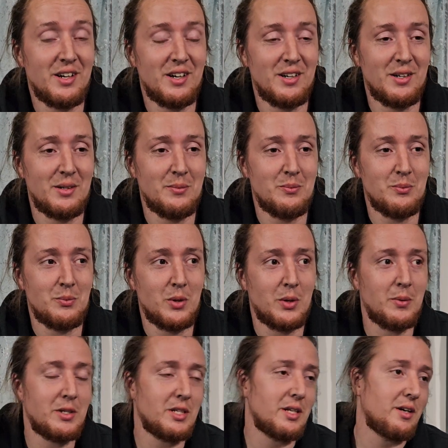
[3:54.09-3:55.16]
When I
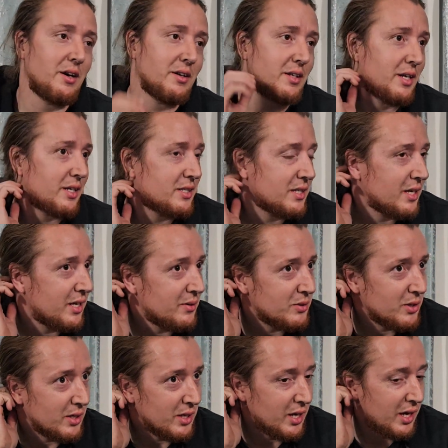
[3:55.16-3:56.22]
went to ER the next day, I
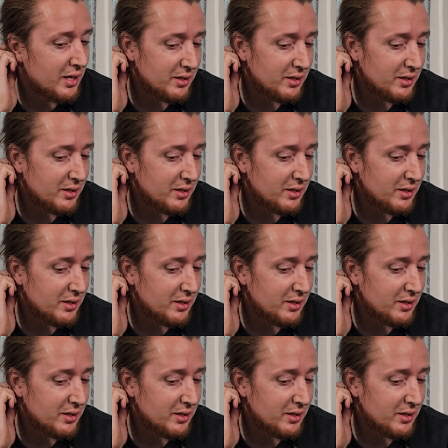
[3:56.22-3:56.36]
was like, yeah,